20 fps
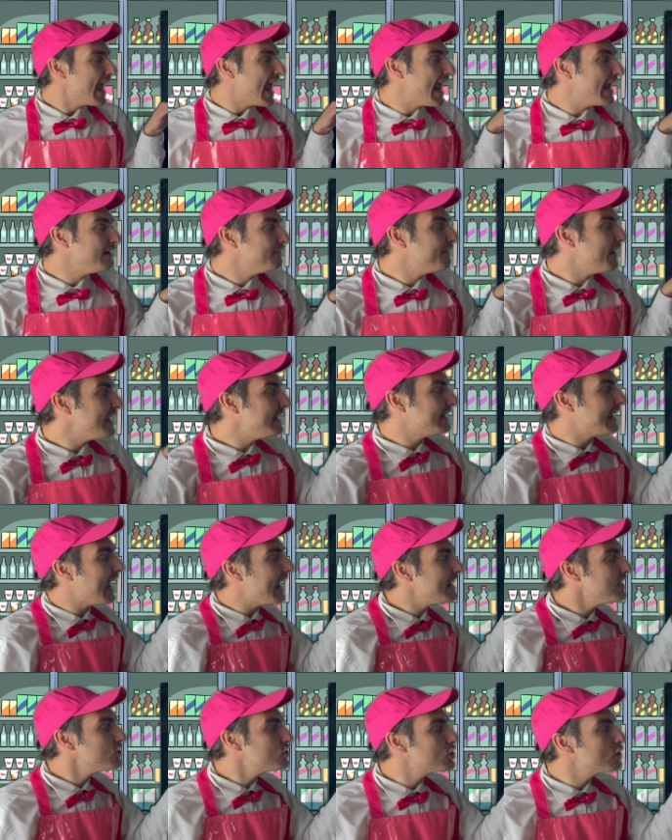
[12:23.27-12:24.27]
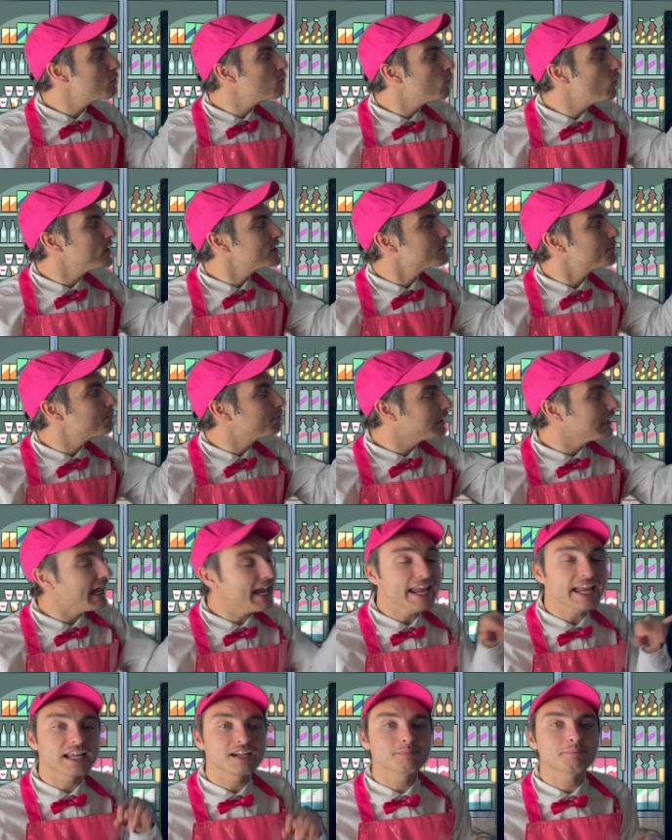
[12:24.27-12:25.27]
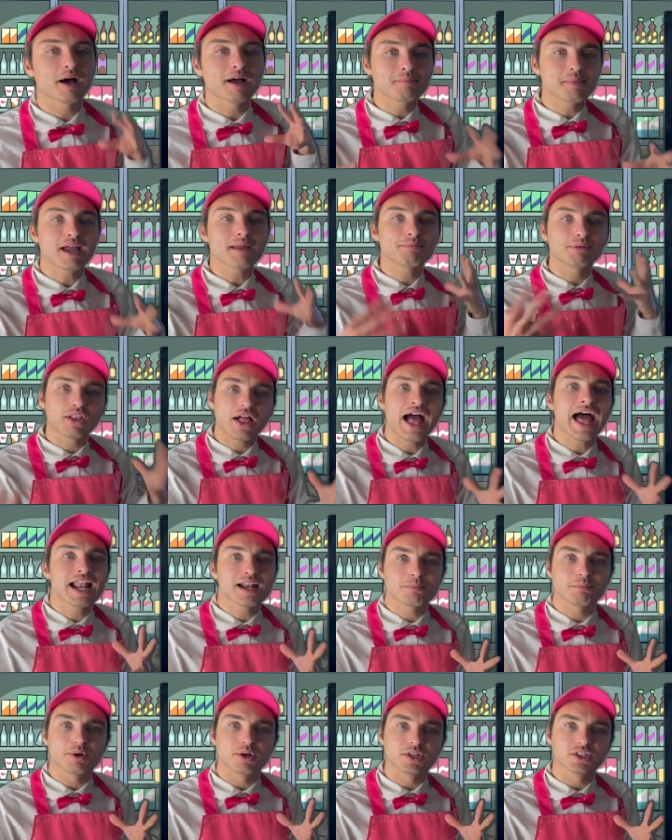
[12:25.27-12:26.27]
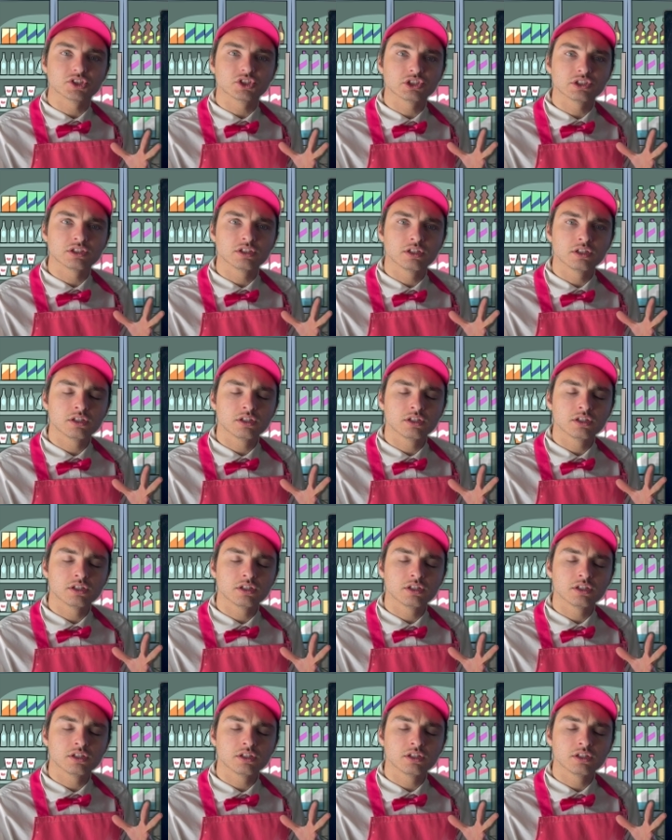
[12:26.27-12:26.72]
A vacation was planned by my platypus.